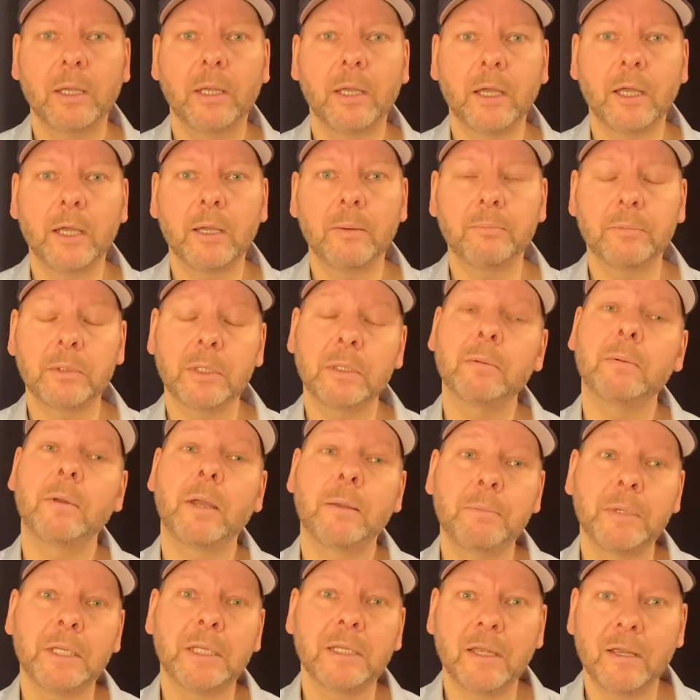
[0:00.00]
I
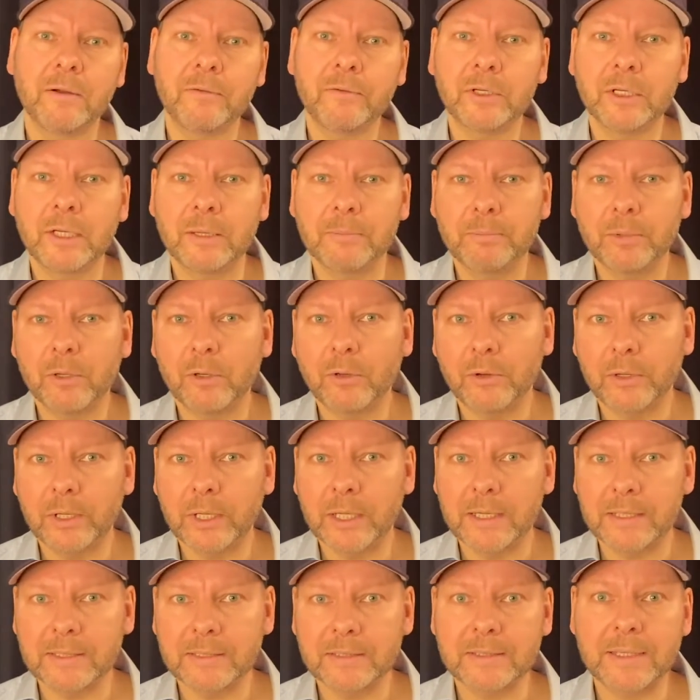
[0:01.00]
mean, every
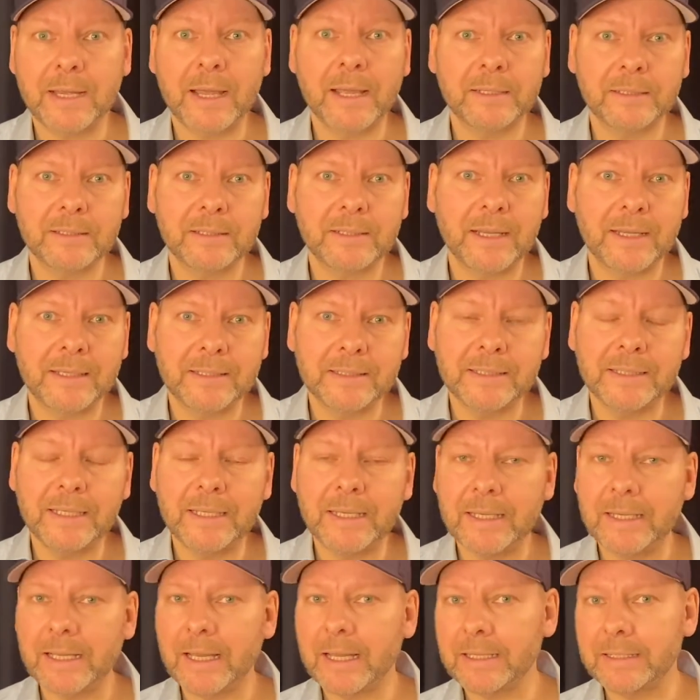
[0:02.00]
employee has signed an
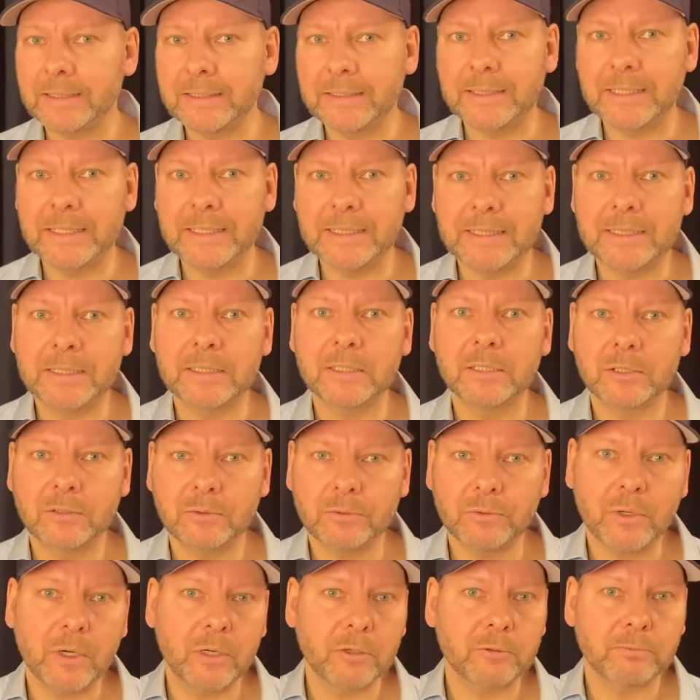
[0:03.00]
NDA. I did this
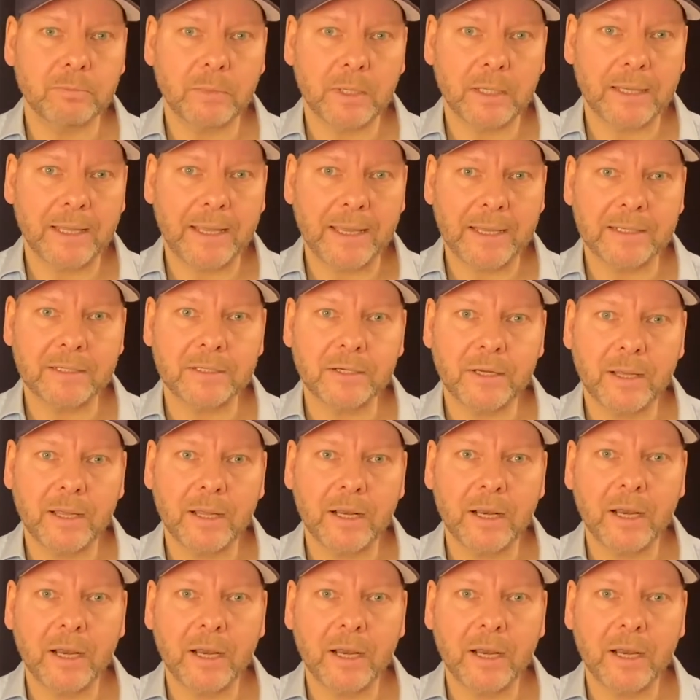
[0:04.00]
throughout my entire